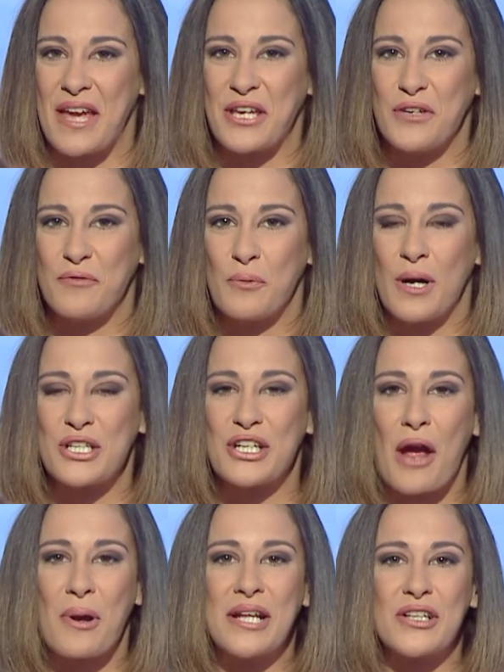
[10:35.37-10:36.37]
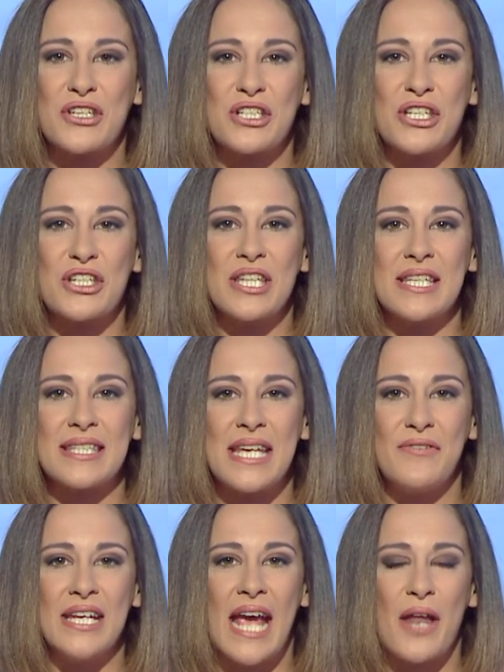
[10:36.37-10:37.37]
Thank you for watching our English edition this
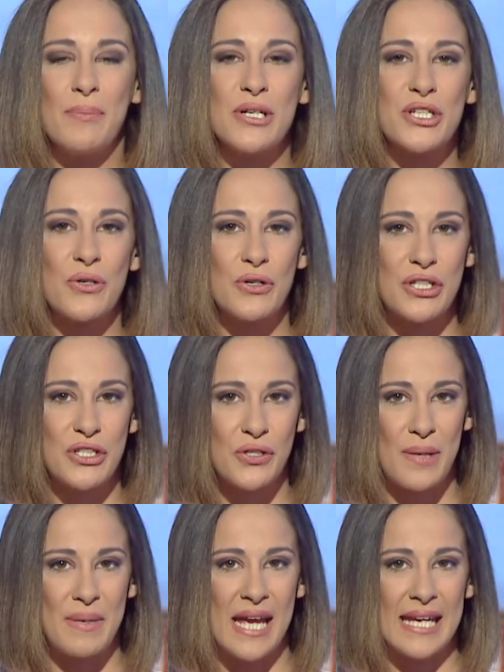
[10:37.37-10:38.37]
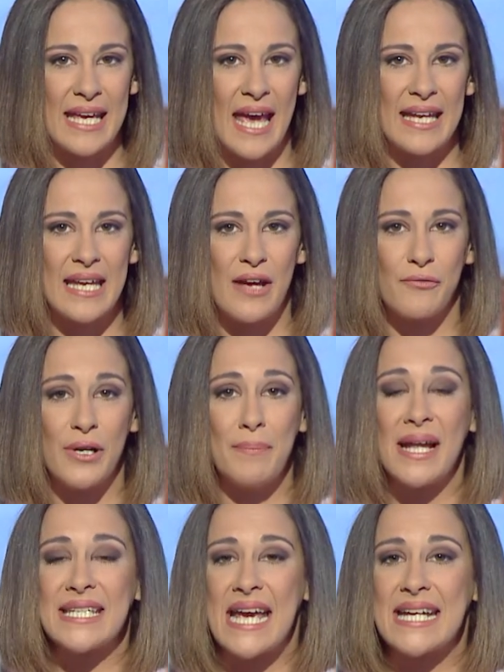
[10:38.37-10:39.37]
evening and be sure to join me again every
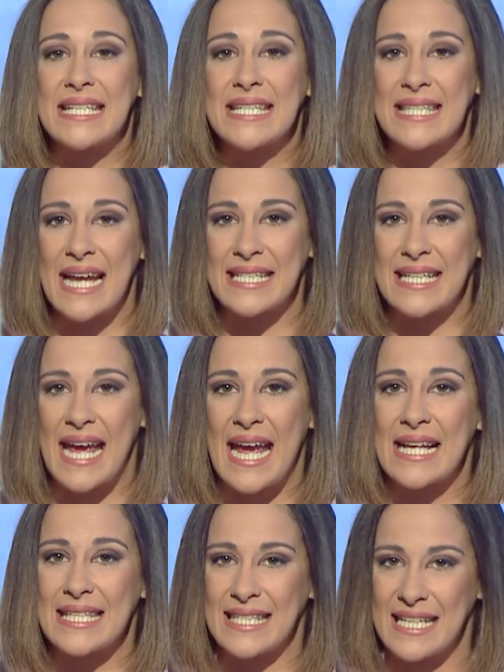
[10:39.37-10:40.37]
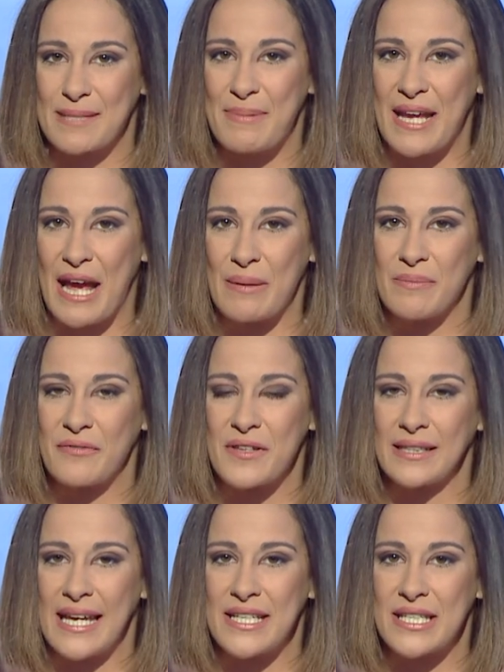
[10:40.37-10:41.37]
Monday to Saturday at 6pm for
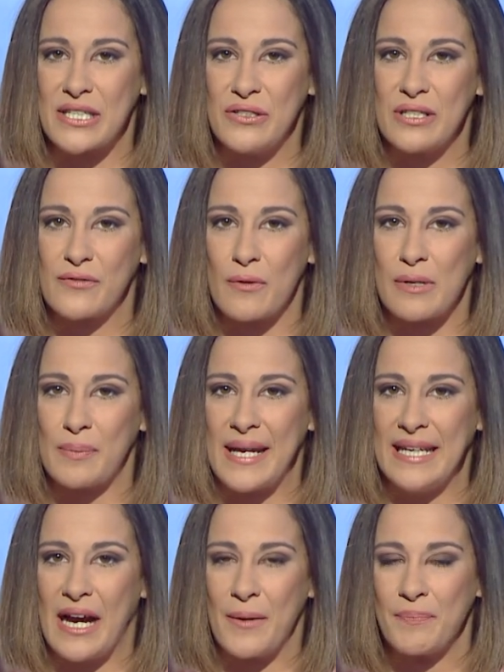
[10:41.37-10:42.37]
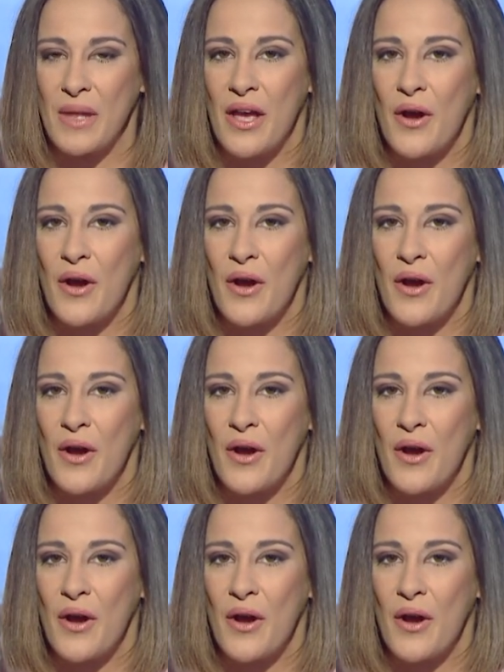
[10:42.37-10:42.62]
the latest news from Albania.